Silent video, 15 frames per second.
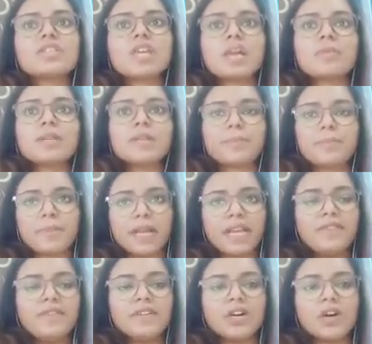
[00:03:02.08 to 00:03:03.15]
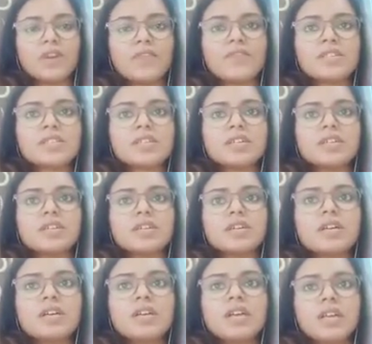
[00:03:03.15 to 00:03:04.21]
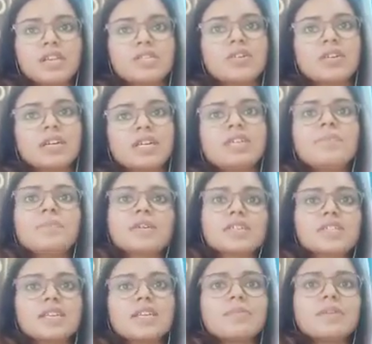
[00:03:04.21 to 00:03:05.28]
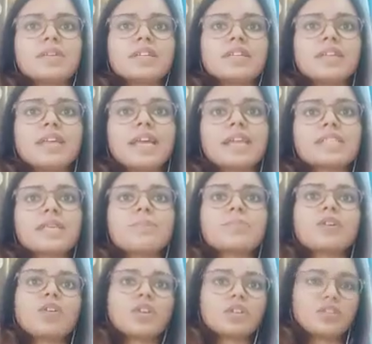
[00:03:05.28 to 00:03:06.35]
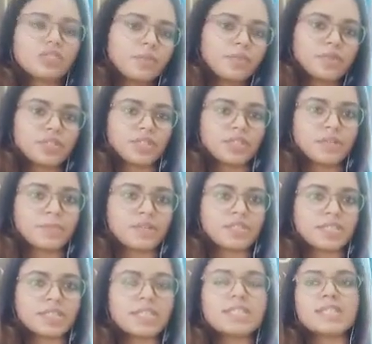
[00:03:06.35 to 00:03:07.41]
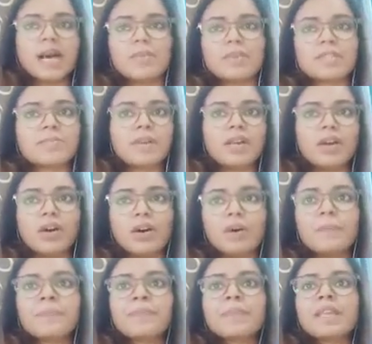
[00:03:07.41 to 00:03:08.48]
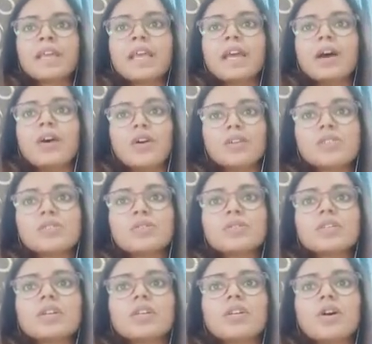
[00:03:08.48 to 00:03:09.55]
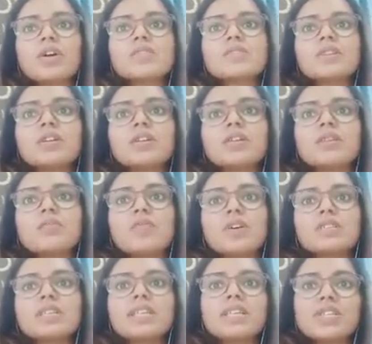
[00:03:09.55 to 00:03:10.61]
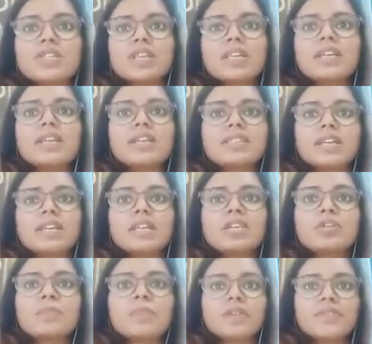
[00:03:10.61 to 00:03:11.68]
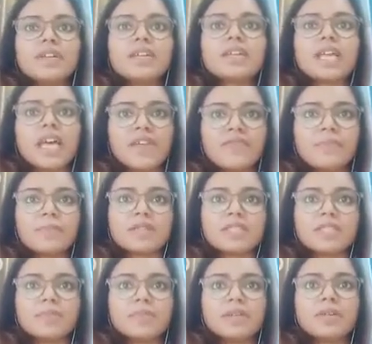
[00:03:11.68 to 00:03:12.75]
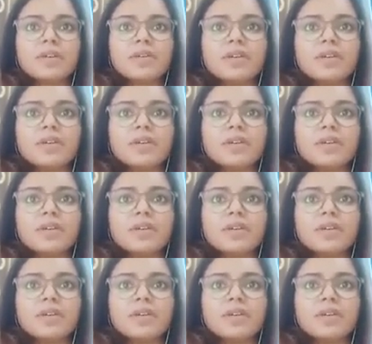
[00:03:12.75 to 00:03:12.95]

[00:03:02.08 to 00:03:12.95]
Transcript: shall be deprived of his or her personal liberty except according to the procedure established by law. Also, the clause was initially intended to prevent life imprisonment